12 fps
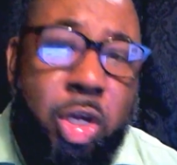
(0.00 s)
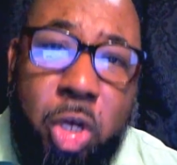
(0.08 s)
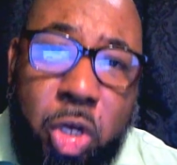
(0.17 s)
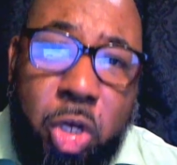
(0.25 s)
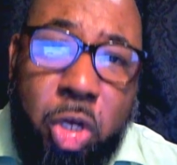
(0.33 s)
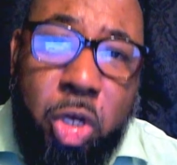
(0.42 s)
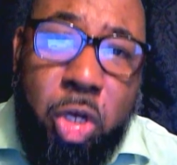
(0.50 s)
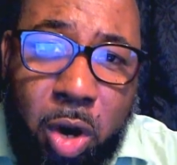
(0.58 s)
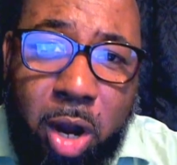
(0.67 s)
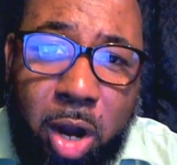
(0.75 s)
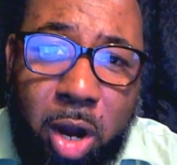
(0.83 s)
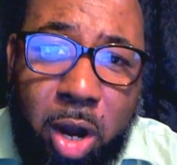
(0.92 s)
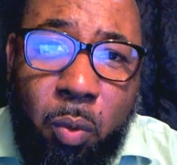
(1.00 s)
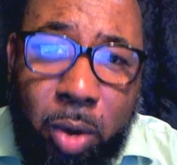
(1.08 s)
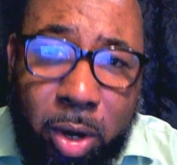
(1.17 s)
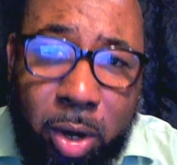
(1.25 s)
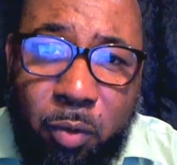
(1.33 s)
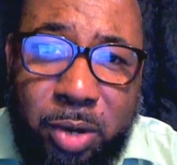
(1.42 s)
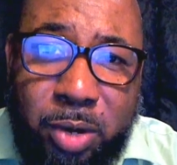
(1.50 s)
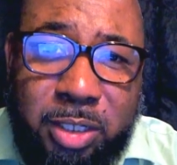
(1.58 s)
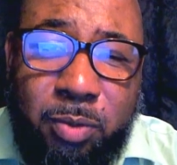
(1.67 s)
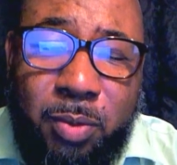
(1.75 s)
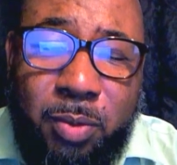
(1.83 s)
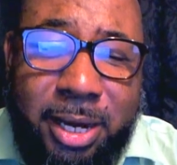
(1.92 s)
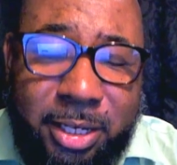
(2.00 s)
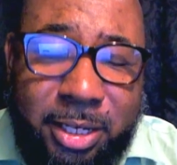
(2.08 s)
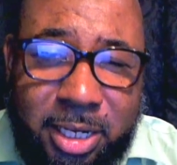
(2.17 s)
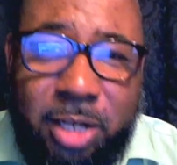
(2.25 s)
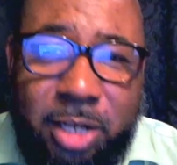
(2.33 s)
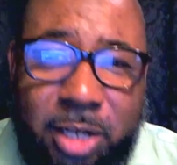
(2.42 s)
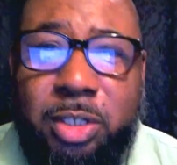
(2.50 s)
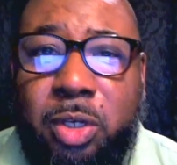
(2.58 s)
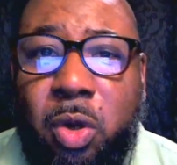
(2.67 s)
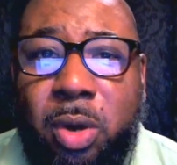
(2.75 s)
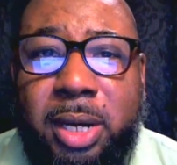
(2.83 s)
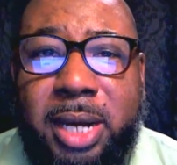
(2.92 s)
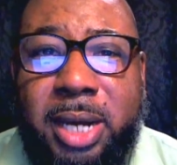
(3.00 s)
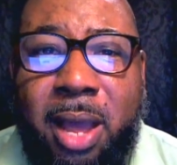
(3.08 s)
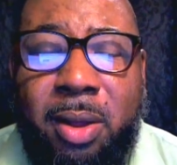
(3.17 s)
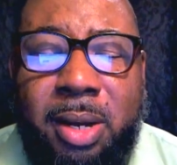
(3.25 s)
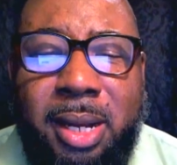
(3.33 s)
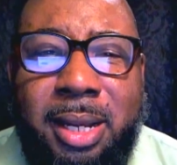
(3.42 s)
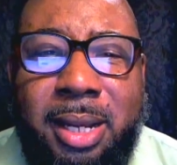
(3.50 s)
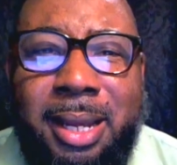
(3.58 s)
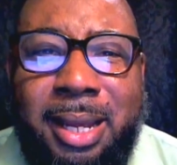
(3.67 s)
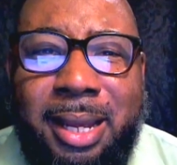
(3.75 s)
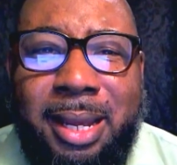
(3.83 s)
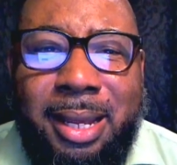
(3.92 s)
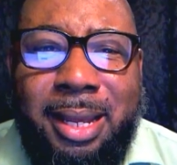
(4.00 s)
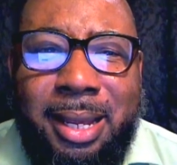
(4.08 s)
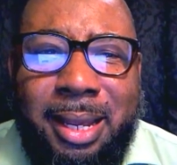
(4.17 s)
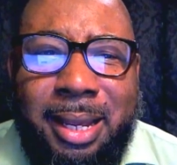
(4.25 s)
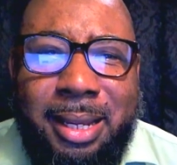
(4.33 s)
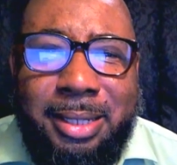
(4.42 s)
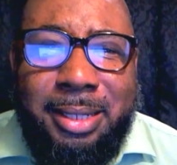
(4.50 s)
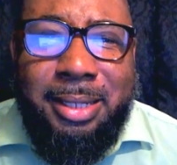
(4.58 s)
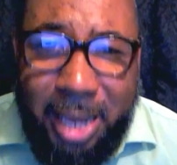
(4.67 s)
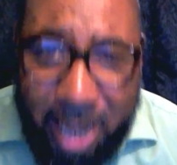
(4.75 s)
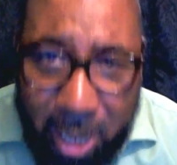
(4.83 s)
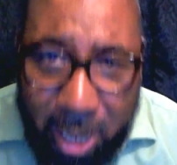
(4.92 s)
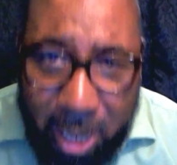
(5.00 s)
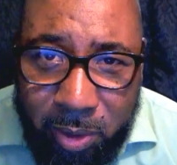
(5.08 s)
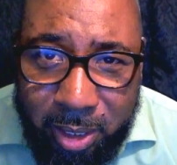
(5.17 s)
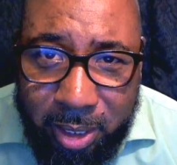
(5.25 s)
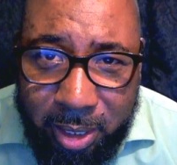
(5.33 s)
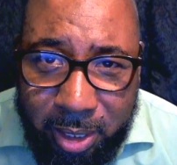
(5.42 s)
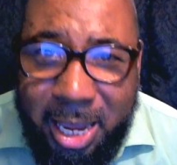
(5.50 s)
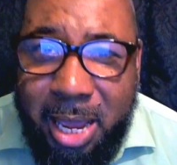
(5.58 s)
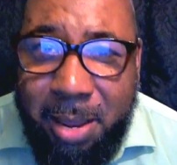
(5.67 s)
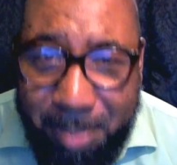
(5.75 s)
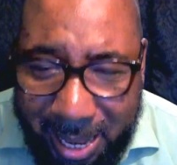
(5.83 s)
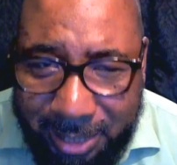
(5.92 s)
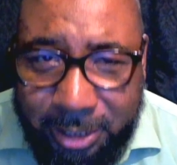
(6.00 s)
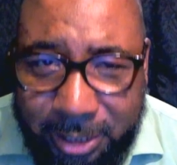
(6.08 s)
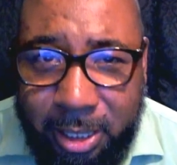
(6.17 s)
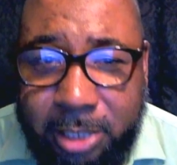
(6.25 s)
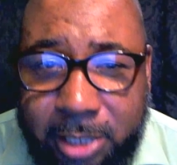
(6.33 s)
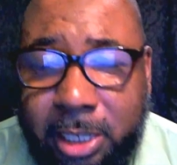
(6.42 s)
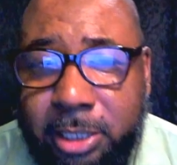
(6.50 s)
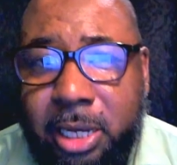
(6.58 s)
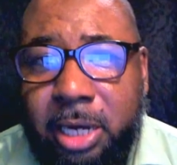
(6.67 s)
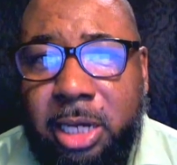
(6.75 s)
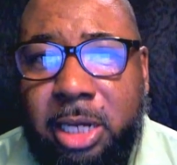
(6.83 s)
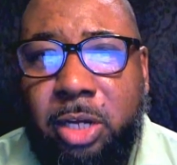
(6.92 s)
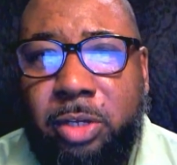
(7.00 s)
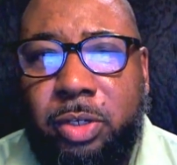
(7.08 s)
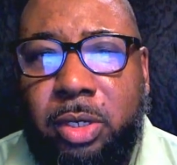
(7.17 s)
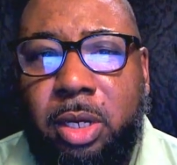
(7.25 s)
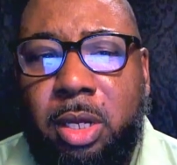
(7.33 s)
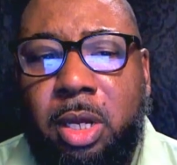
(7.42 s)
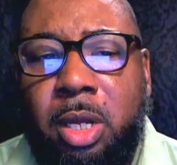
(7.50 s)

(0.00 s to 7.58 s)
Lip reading: You are one of the reasons why this country is going down to hell in a handbasket, as they say in the country.